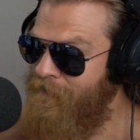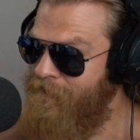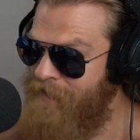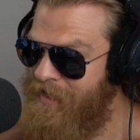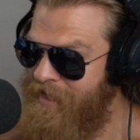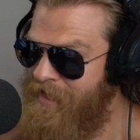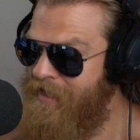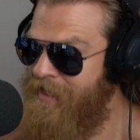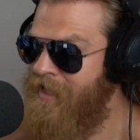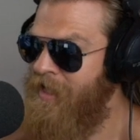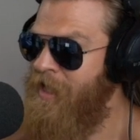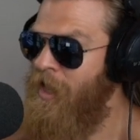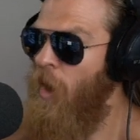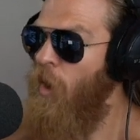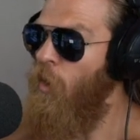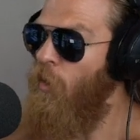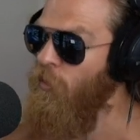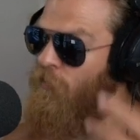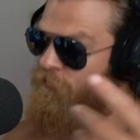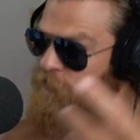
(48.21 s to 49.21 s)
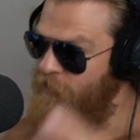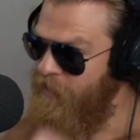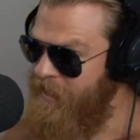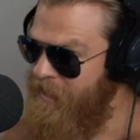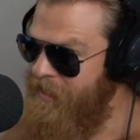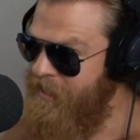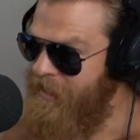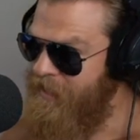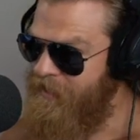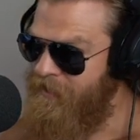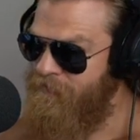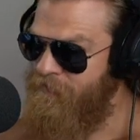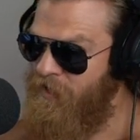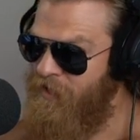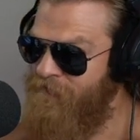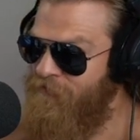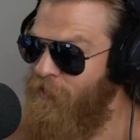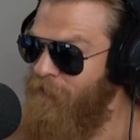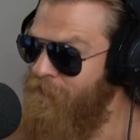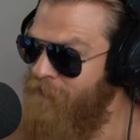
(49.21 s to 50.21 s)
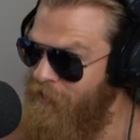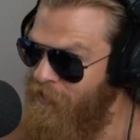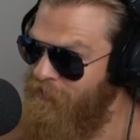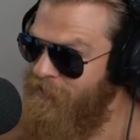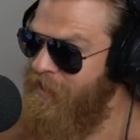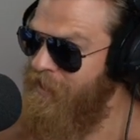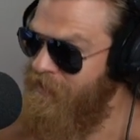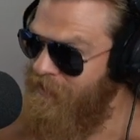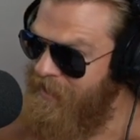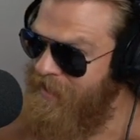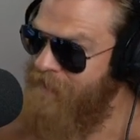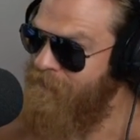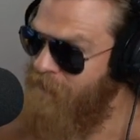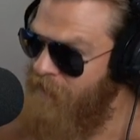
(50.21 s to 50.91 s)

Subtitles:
mean overeating, but if you're building lean